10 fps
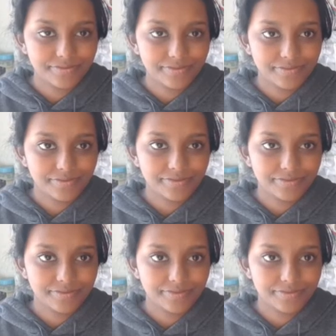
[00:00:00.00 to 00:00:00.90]

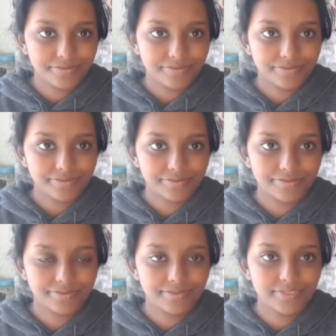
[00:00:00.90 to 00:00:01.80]

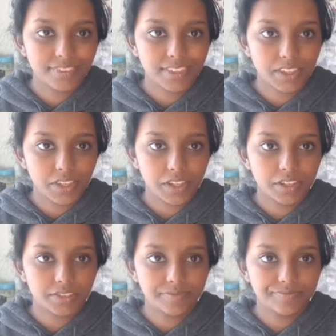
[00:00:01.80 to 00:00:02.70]

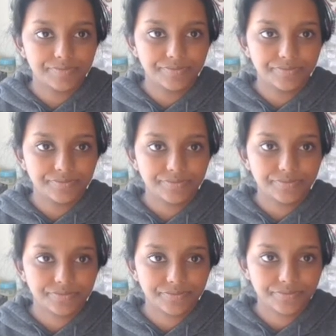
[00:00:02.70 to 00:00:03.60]

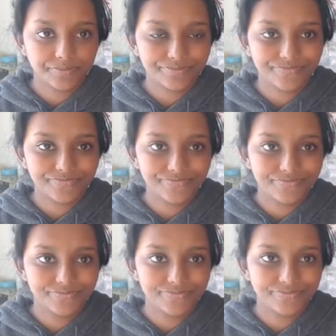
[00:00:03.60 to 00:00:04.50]

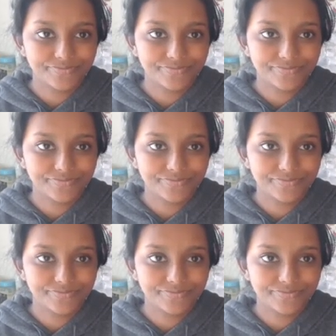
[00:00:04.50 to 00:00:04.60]
No words are spoken by the person on screen.